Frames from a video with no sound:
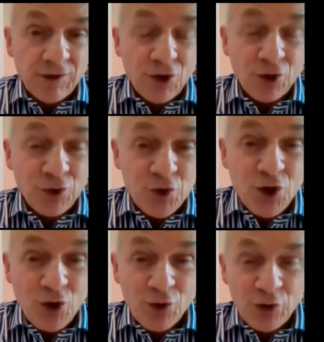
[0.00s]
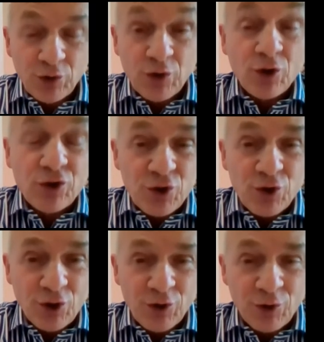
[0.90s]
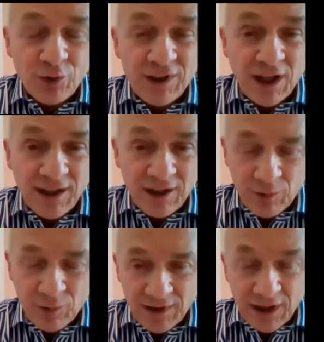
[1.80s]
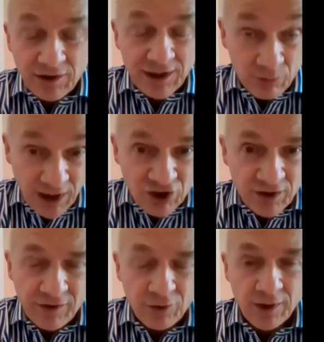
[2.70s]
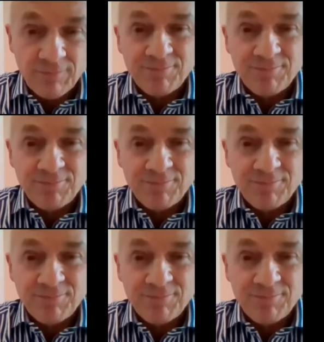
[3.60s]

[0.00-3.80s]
don't you go, you know, in that direction? Sorry.